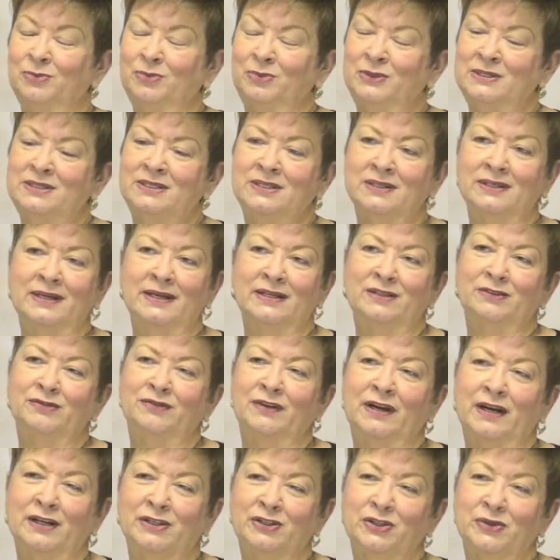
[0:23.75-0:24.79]
we still had to
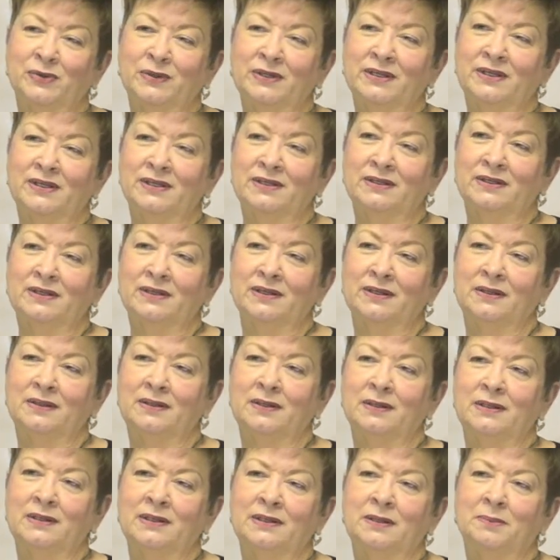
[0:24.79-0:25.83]
factor in
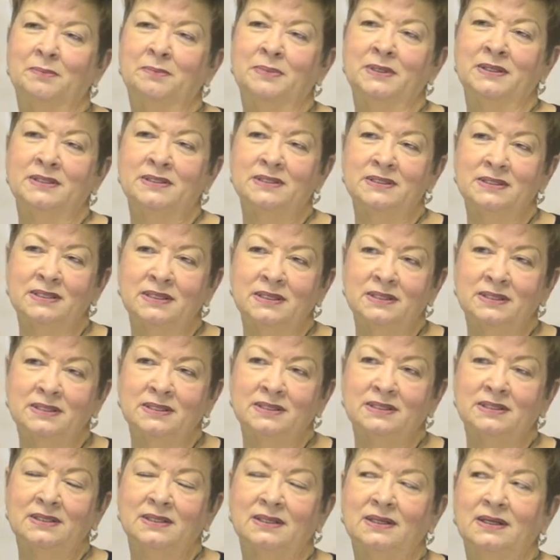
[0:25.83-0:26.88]
the
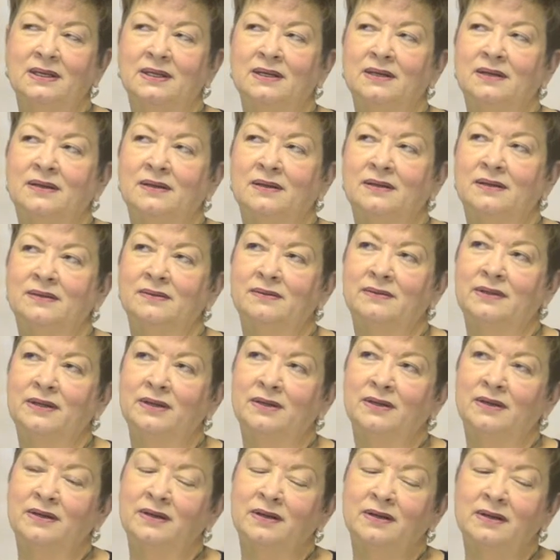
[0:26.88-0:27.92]
business, uh,
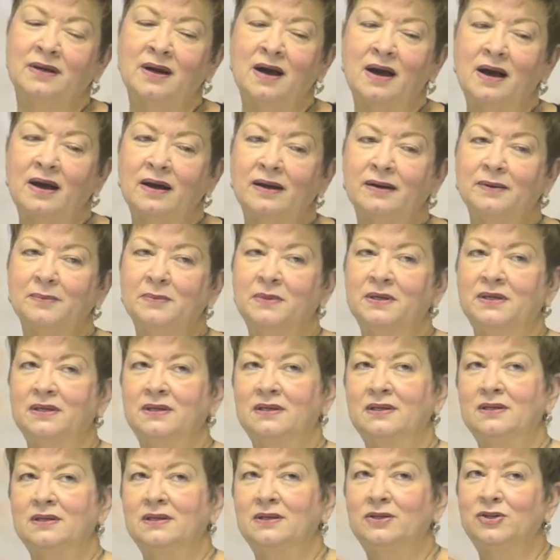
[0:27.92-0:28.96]
the
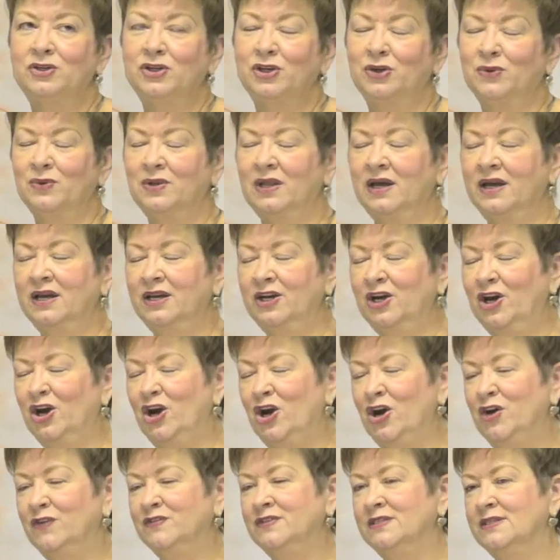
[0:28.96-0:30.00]
economy, you know,
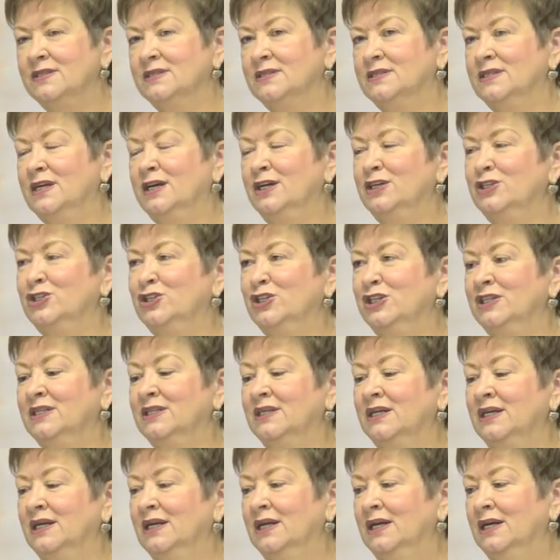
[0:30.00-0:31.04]
layoffs and such,
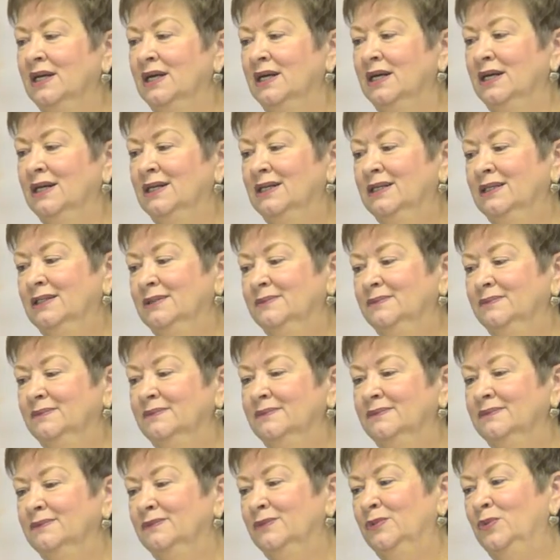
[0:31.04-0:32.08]
and um,
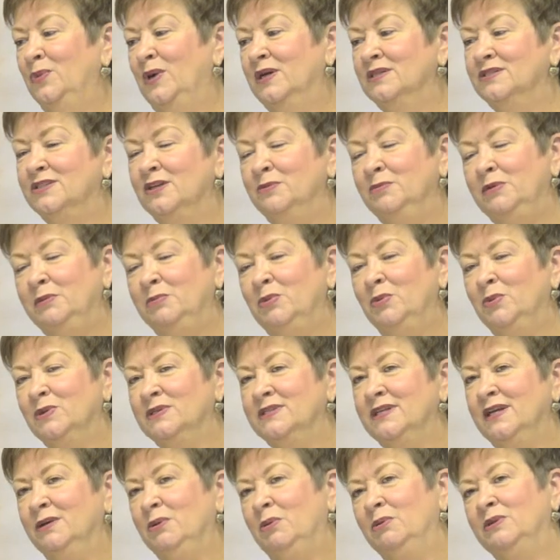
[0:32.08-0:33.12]
while some people were
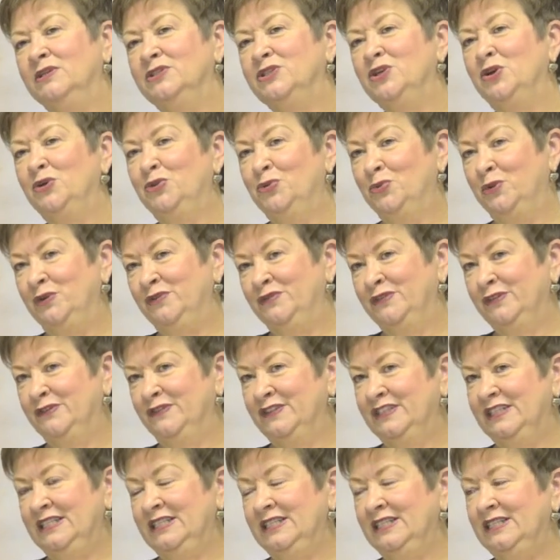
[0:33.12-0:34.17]
saying, "Oh, let's go
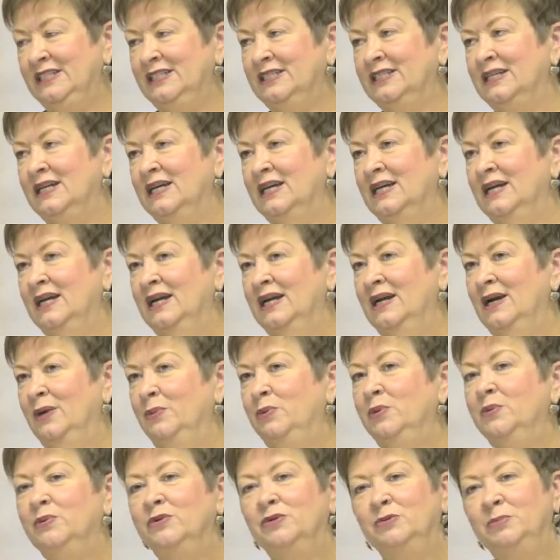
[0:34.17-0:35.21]
315," we
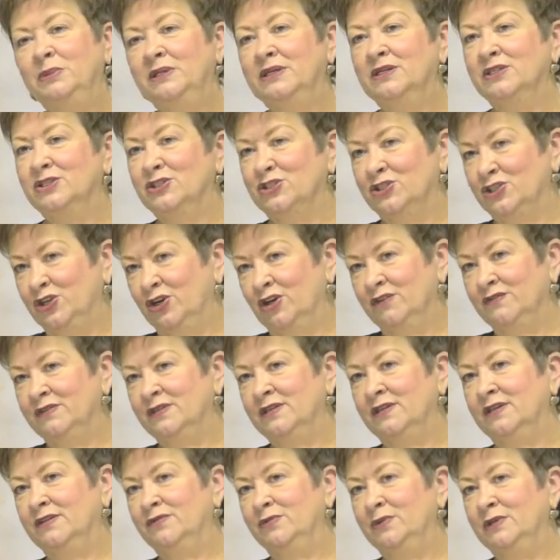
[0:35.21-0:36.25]
wanted to be
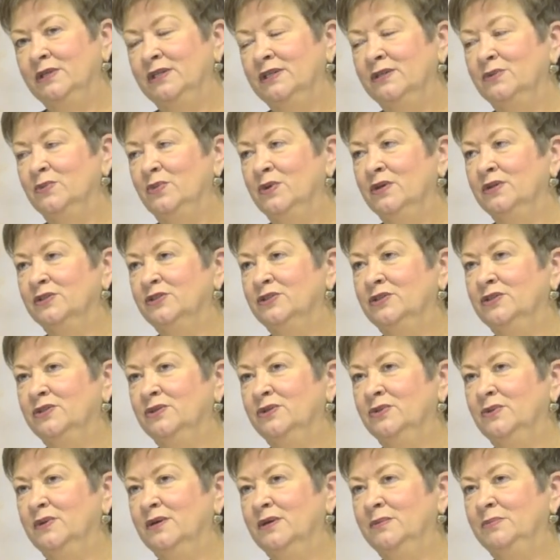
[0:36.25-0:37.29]
conservative. We didn't want
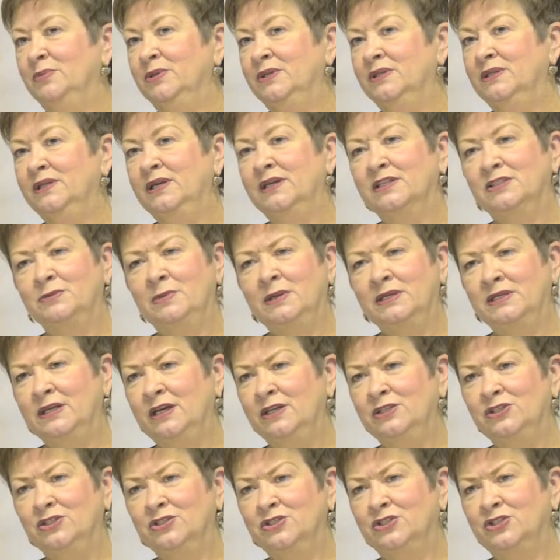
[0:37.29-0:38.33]
to uh, put the
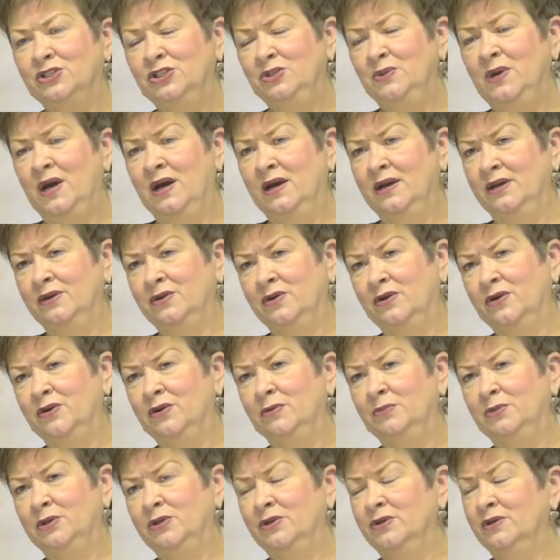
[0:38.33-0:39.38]
expectations too high on our
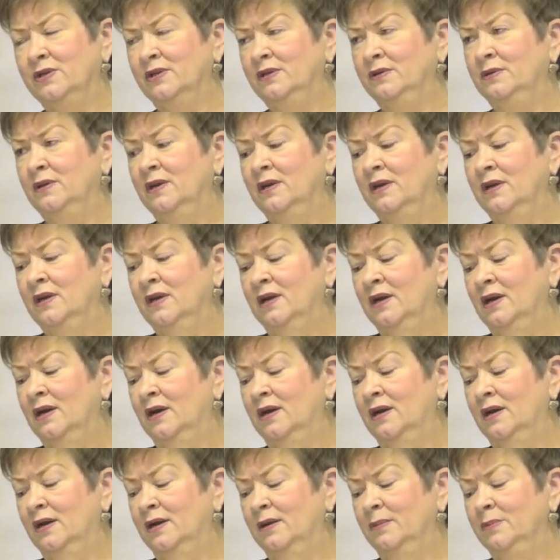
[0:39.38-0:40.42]
community
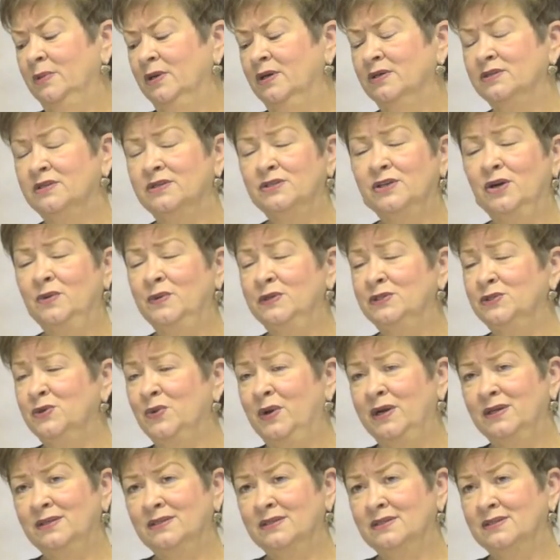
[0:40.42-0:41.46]
uh, because it's always
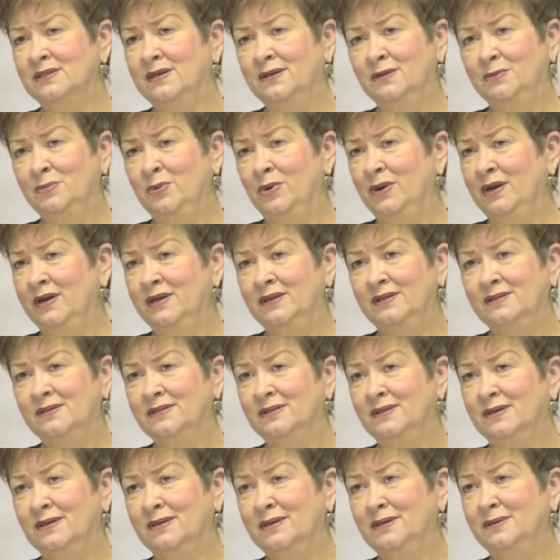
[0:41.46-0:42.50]
great to celebrate
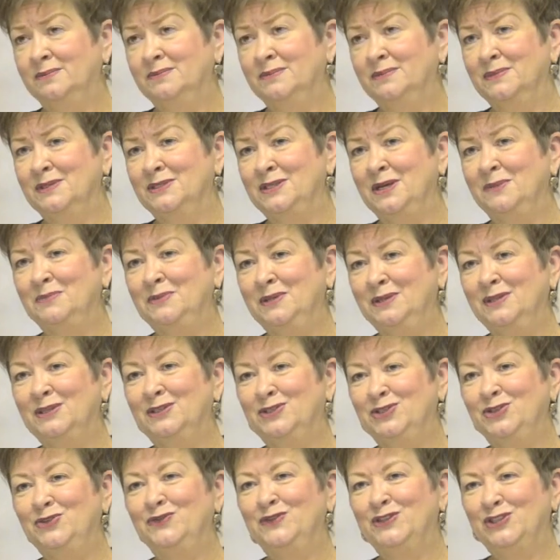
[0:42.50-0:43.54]
um, something
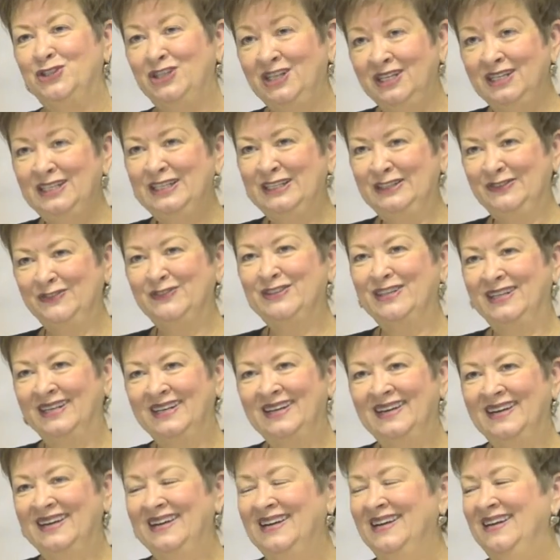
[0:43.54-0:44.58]
that you've achieved
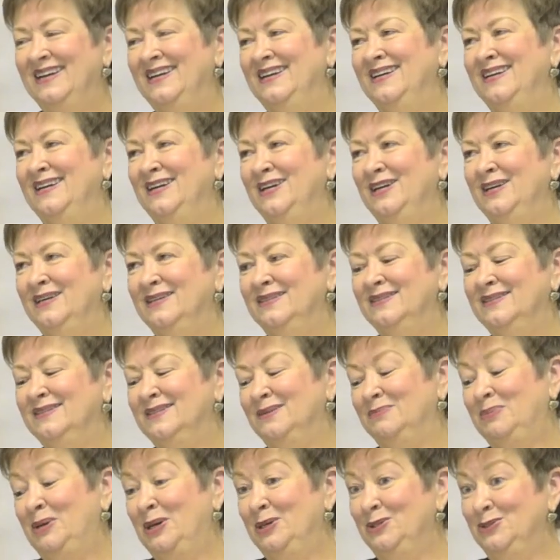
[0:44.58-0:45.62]
as
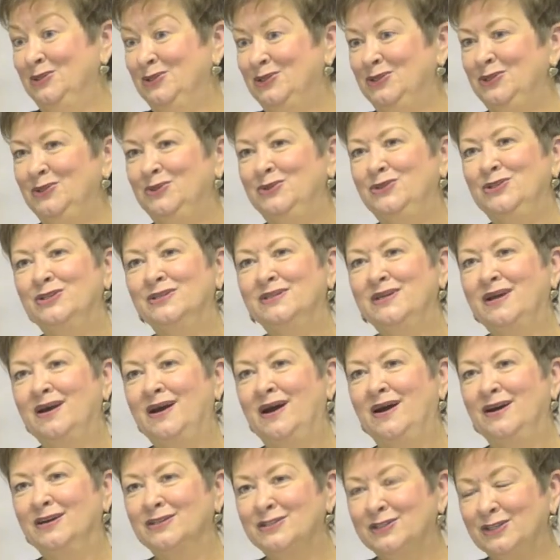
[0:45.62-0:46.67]
opposed to just
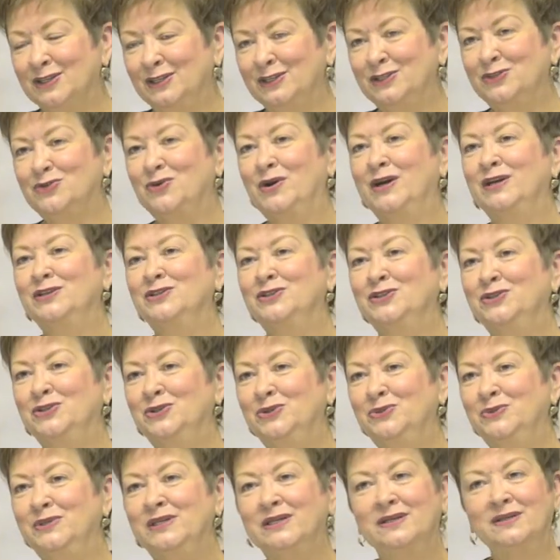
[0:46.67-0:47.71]
constantly trying to
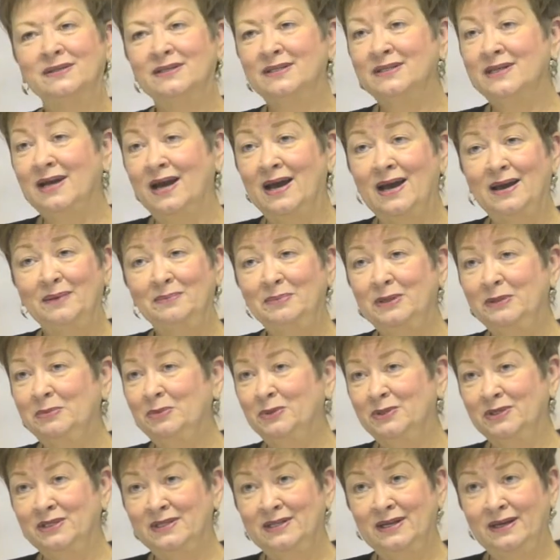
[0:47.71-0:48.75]
nickel and dime
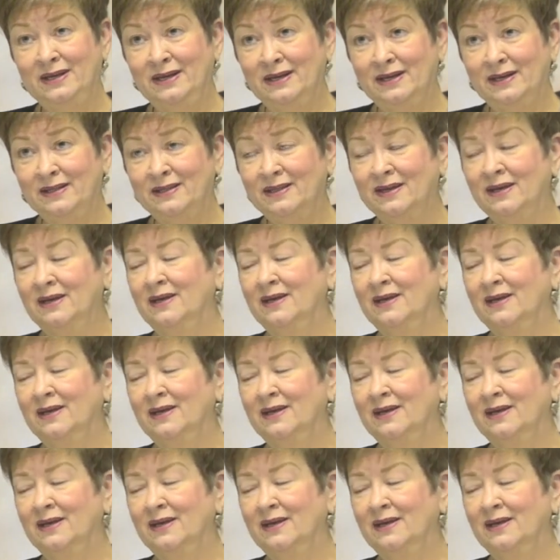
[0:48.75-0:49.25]
people to death.